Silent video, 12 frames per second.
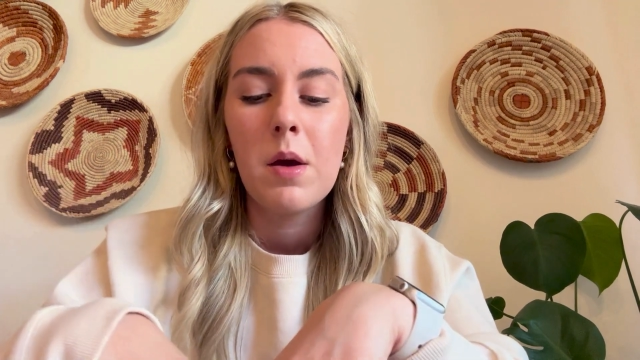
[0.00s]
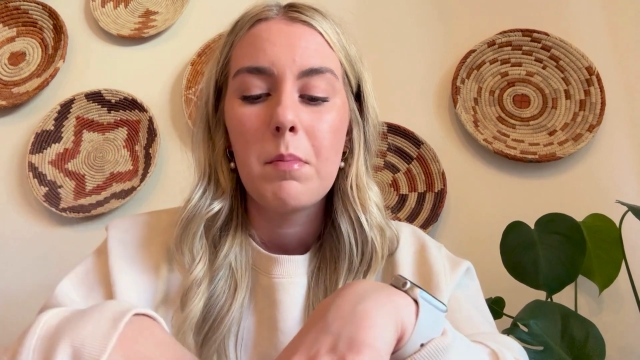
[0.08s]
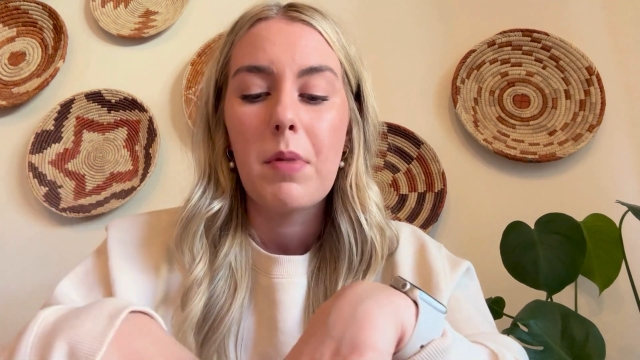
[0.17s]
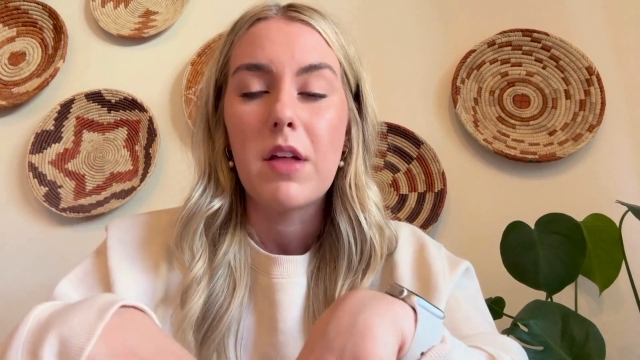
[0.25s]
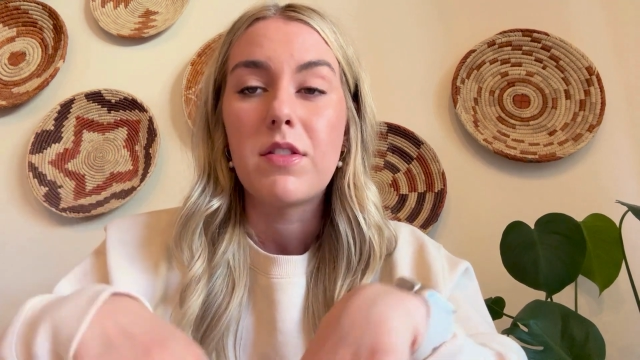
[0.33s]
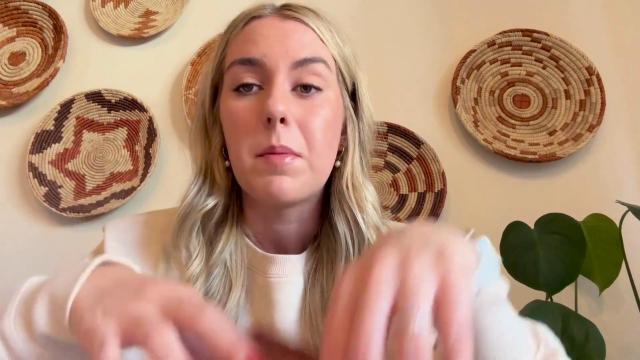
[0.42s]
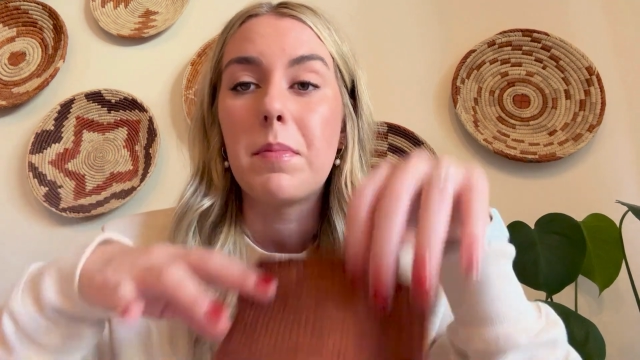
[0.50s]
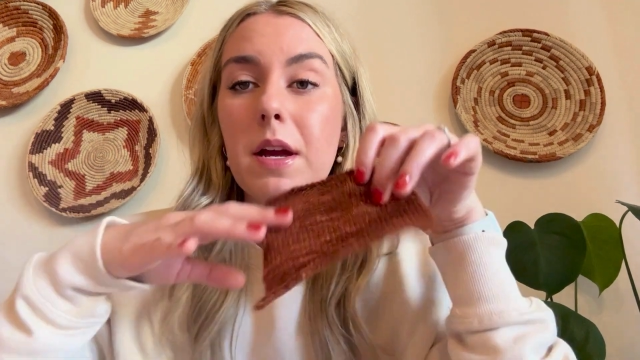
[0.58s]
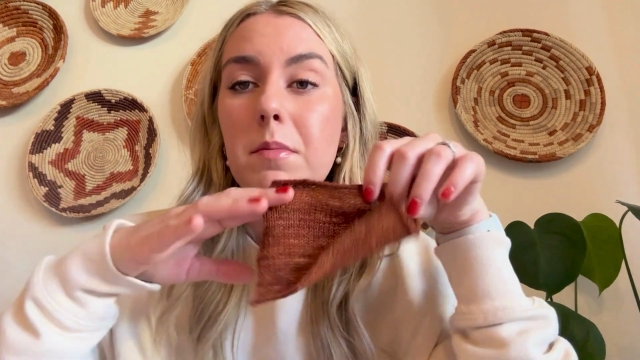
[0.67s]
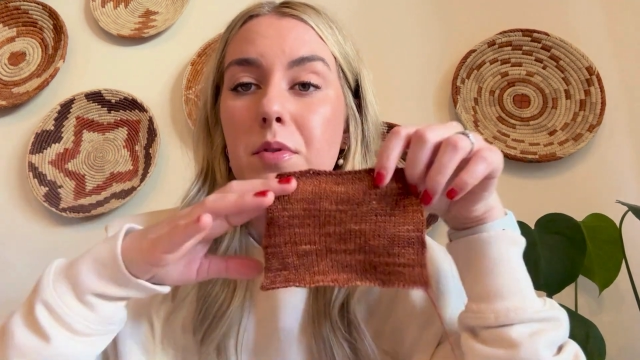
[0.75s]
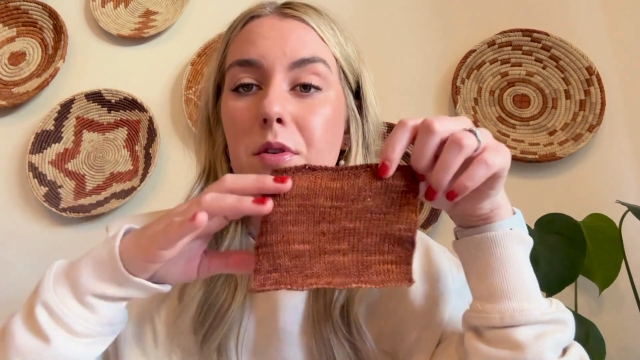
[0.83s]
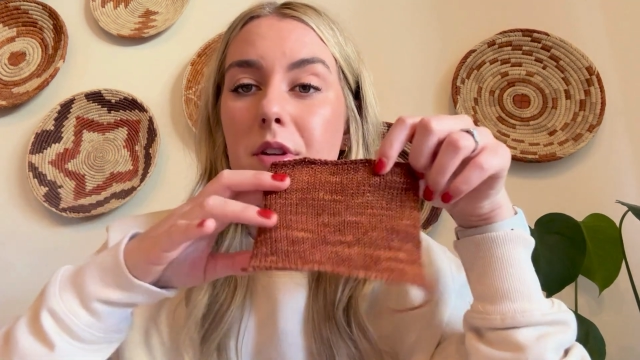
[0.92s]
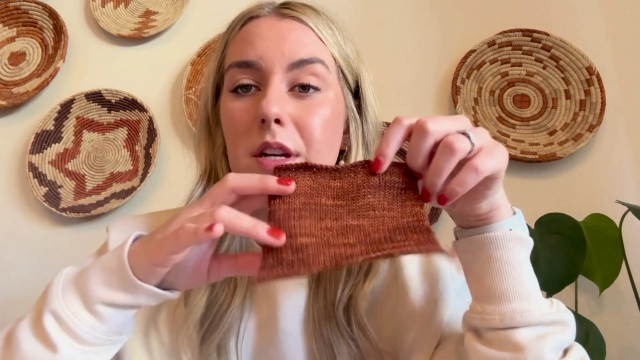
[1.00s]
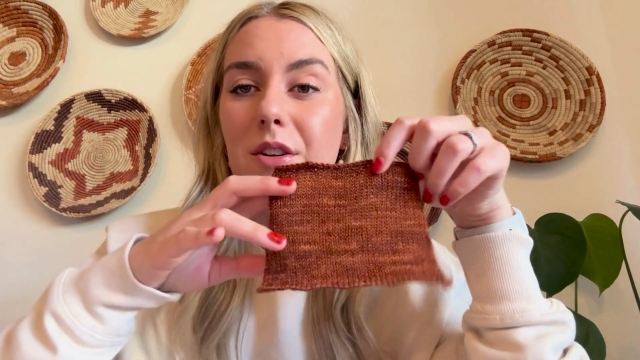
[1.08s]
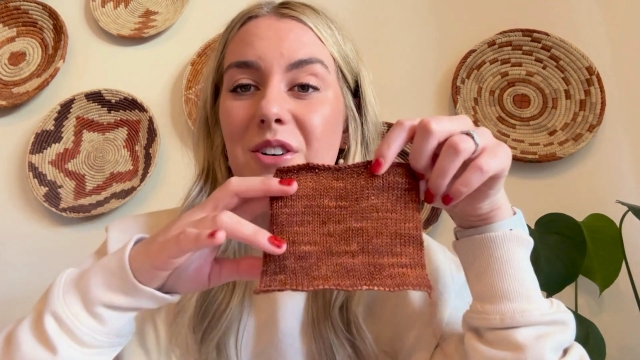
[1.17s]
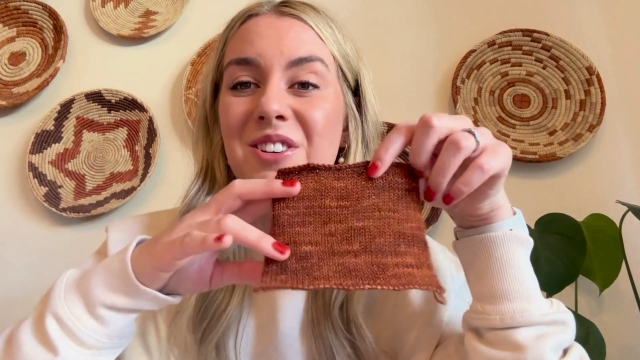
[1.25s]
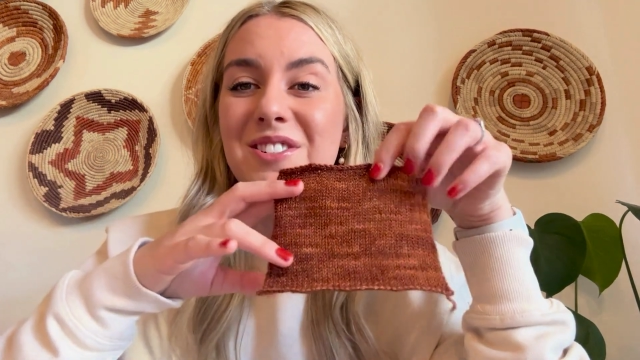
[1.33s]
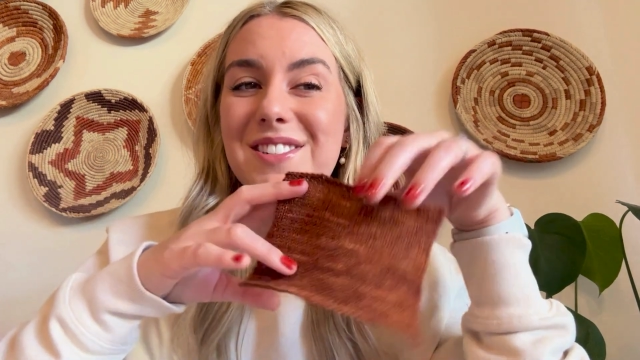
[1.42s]
but the bamboo
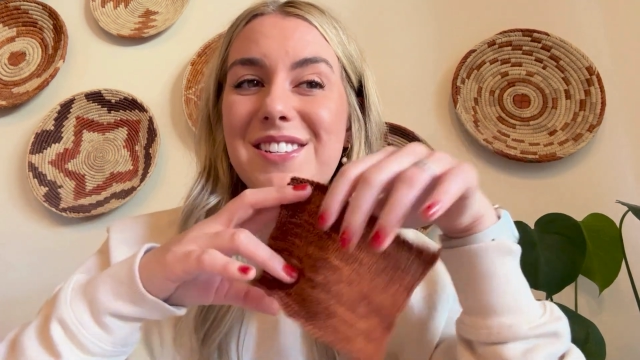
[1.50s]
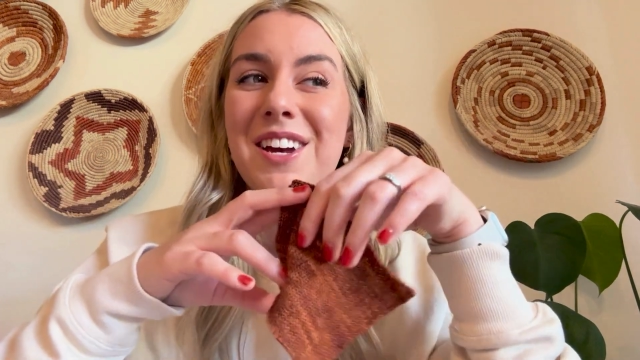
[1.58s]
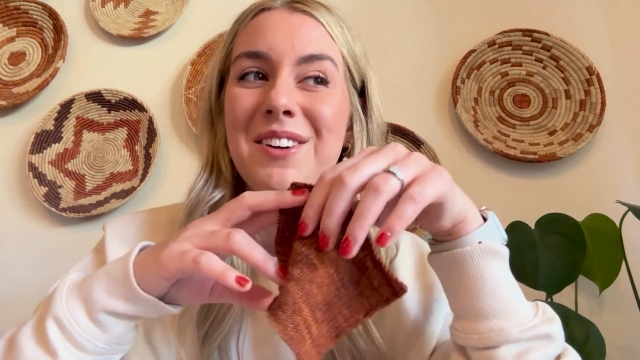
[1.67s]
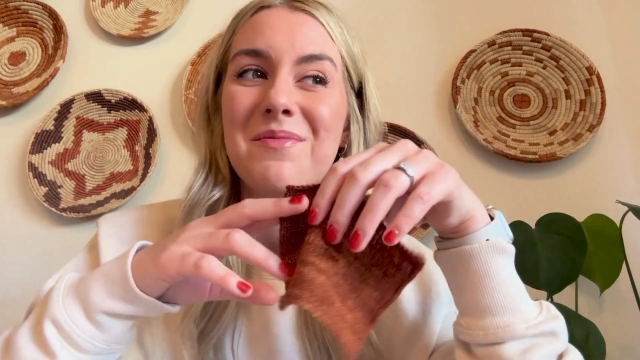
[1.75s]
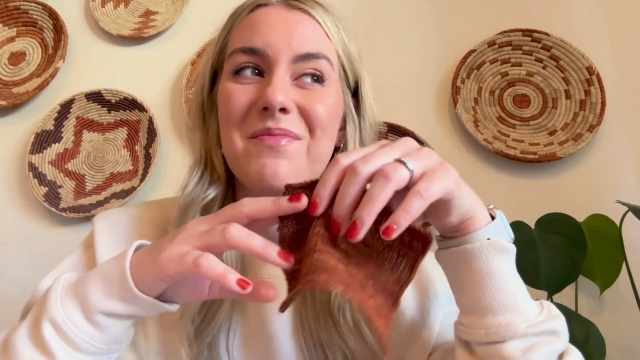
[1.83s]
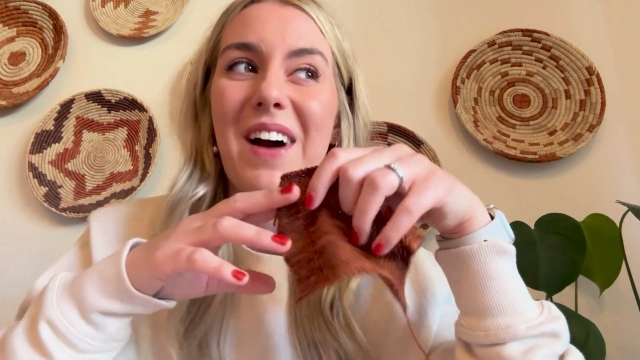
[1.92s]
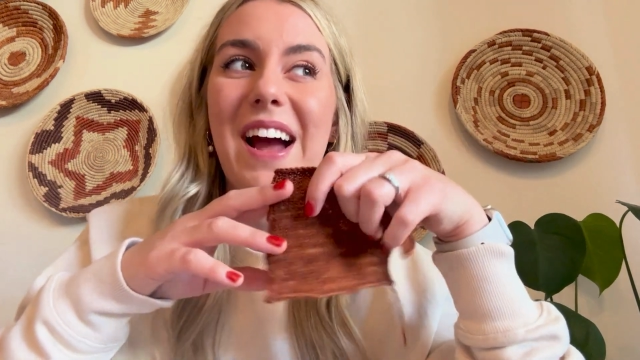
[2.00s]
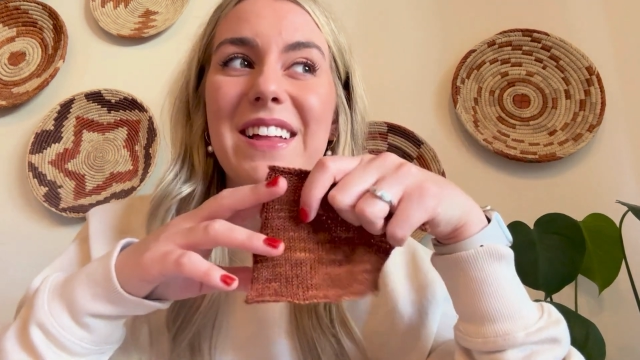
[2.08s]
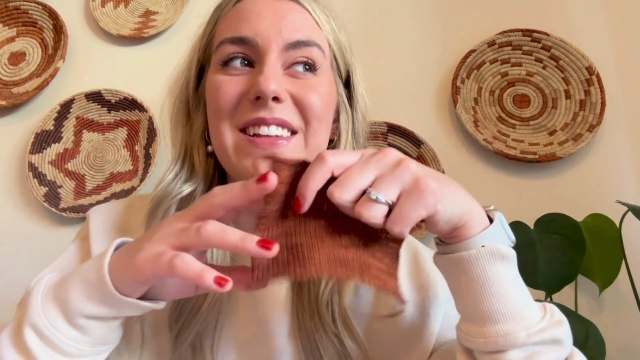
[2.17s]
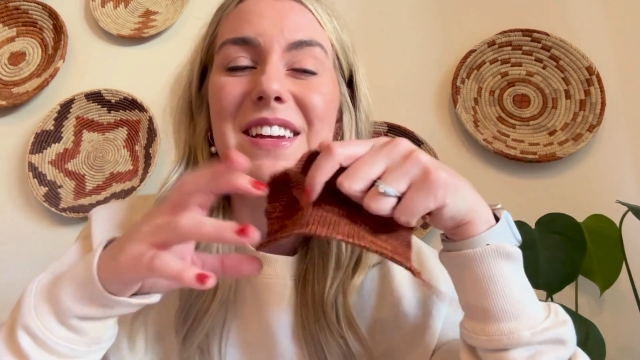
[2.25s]
needles might